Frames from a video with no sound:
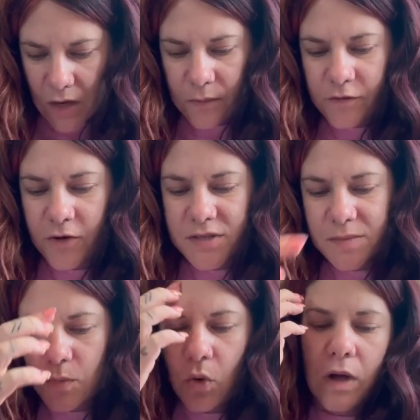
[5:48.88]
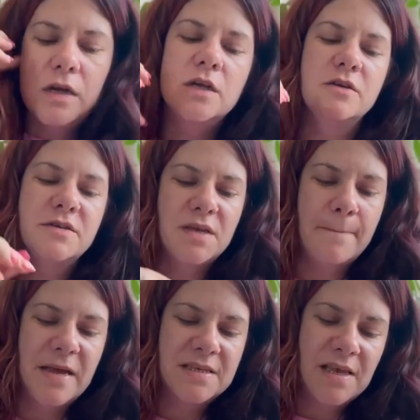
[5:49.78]
We've got some more loose
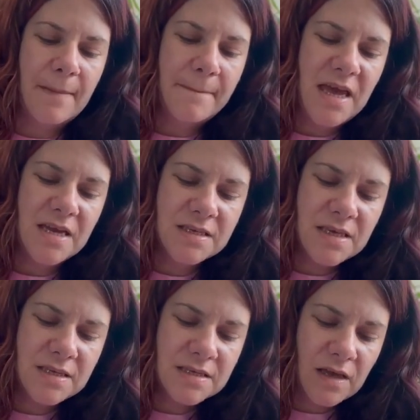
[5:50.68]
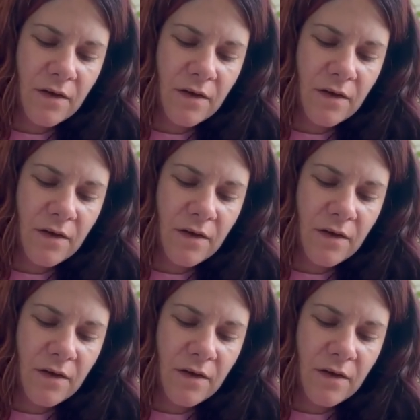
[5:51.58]
bits and pieces,